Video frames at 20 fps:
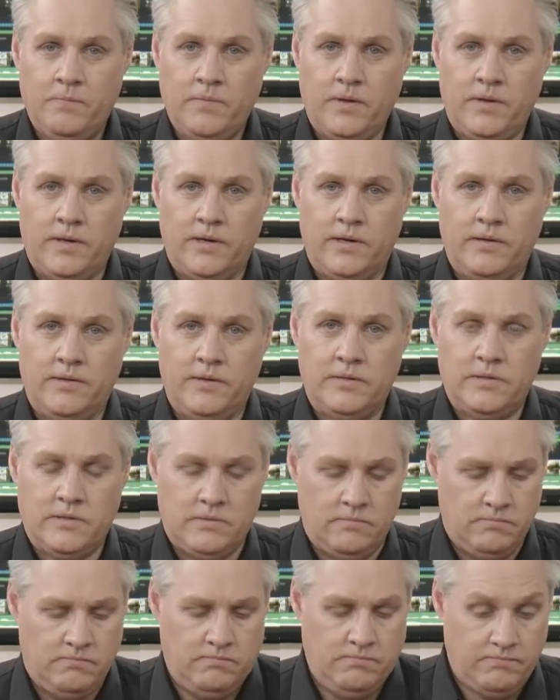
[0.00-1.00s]
You know, there's
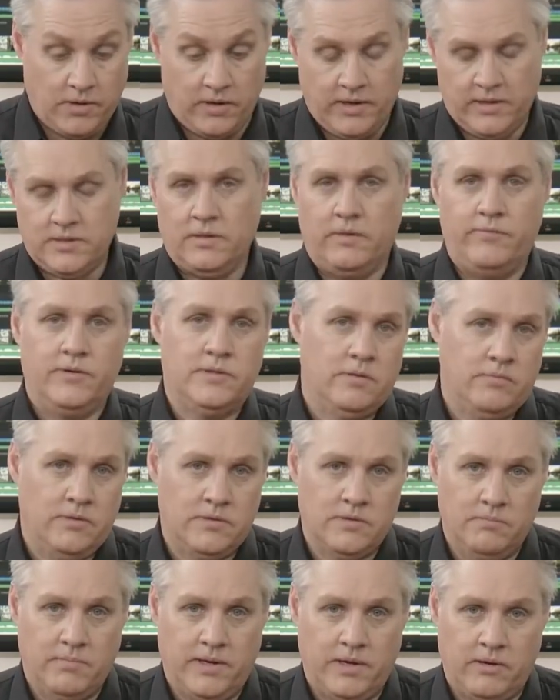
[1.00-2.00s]
some products obviously with
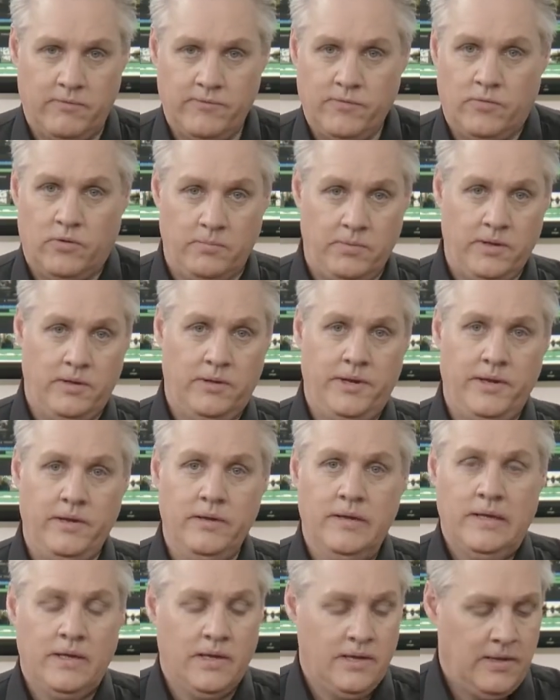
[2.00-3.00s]
some better affordability,
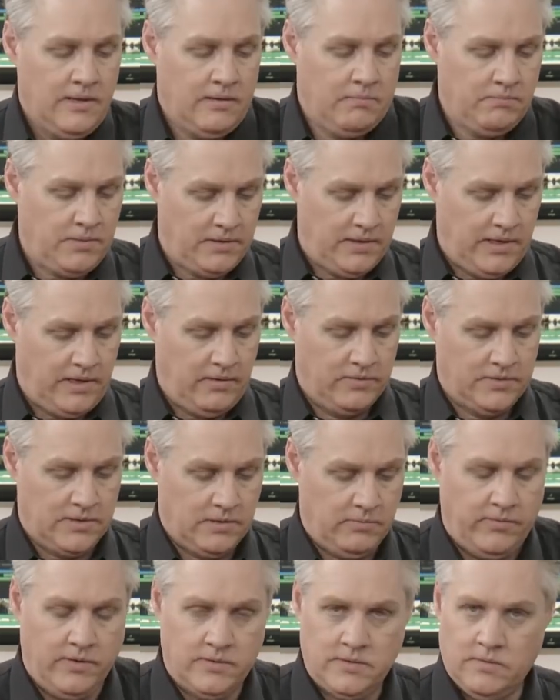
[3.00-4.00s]
but then also
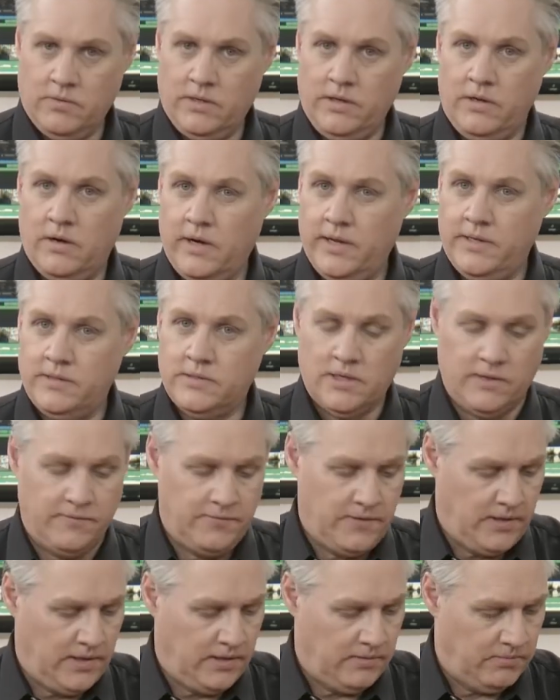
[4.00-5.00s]
we've got some really high-end stuff
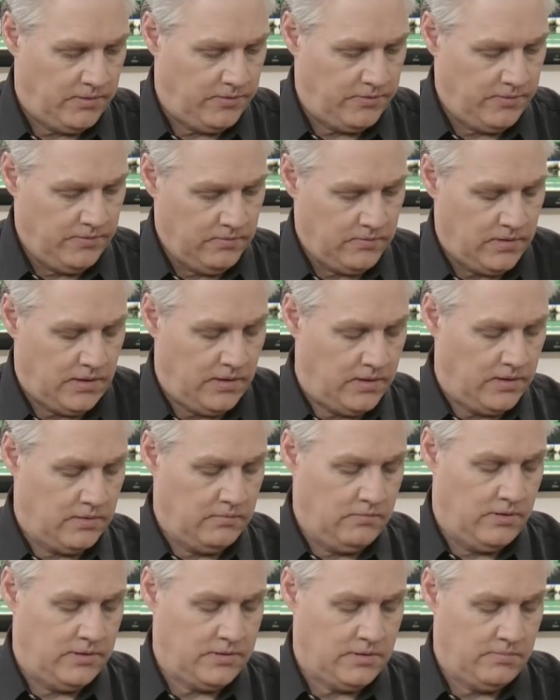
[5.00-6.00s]
here with the
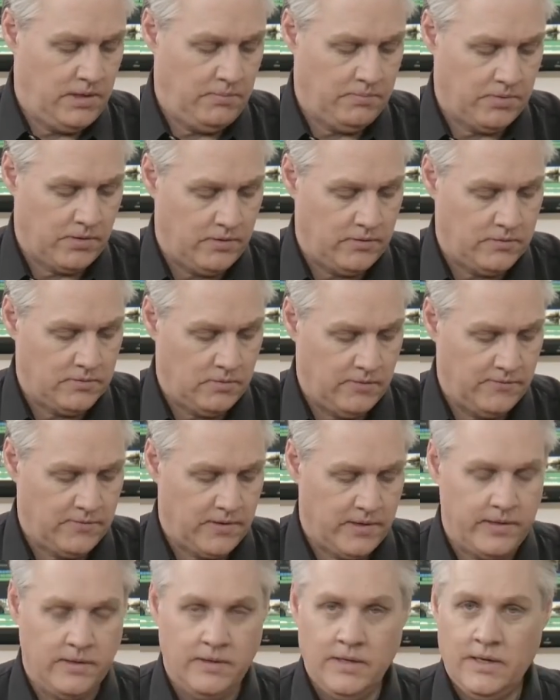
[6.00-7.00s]
URSA Mini Pro
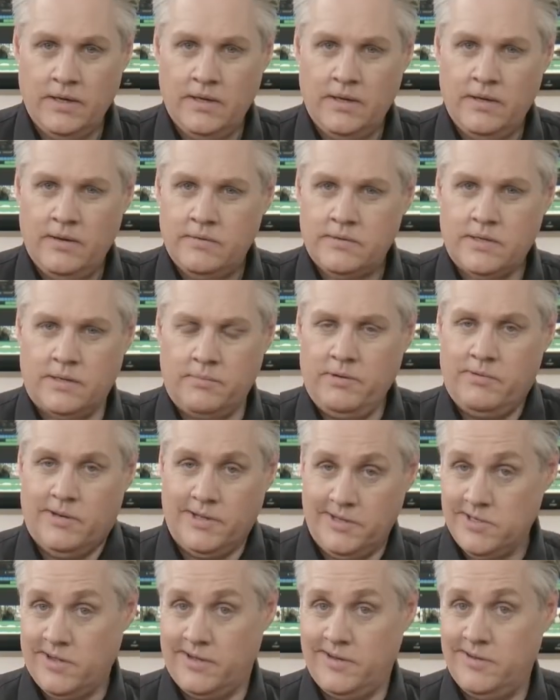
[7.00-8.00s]
12K. So I'll be really
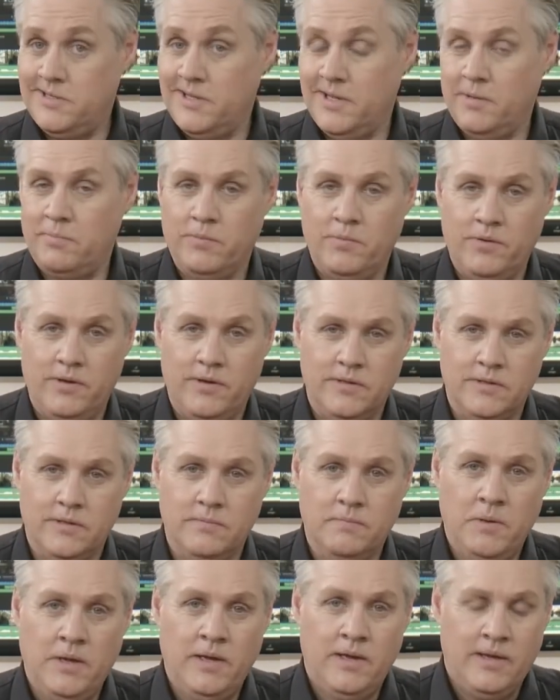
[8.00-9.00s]
excited to see how people use it.
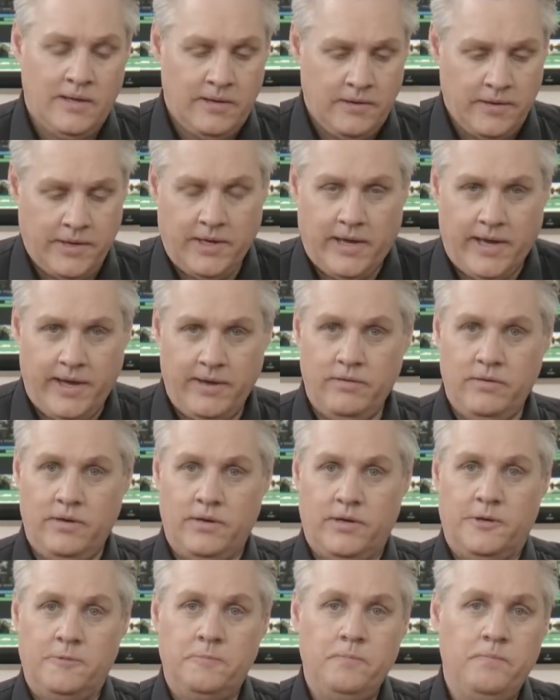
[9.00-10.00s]
Again, you
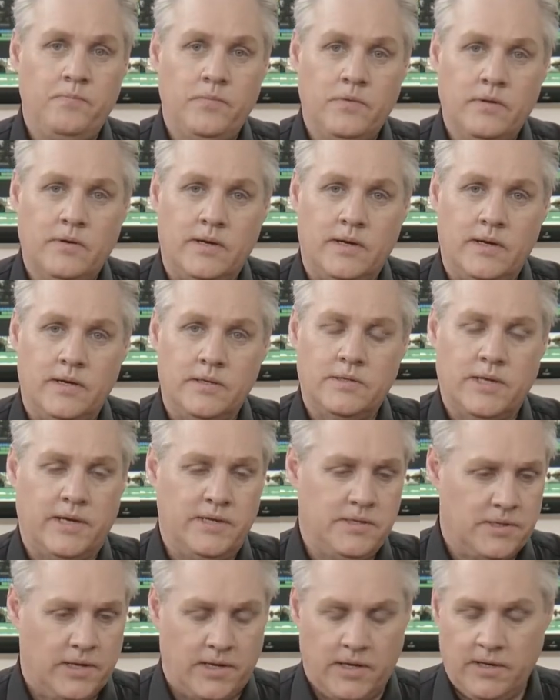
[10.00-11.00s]
know, stay
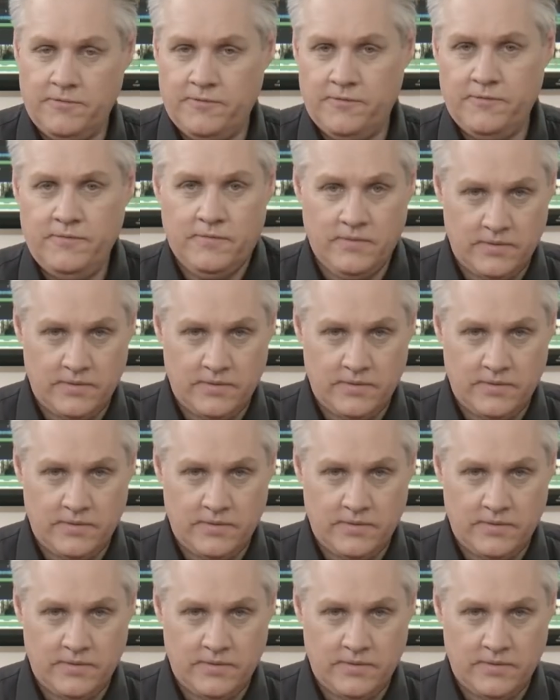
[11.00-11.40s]
safe.